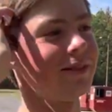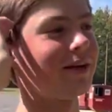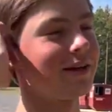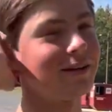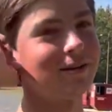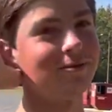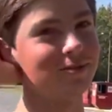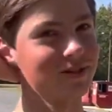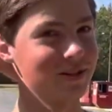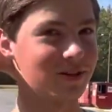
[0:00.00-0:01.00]
Landon
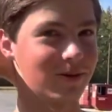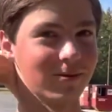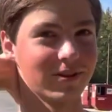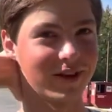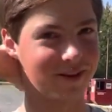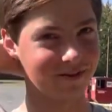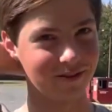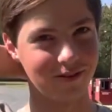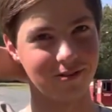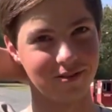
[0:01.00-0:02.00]
was gonna go with, like,
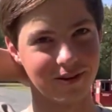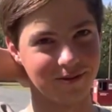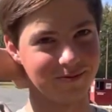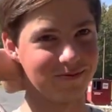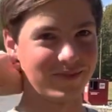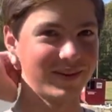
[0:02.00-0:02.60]
all them,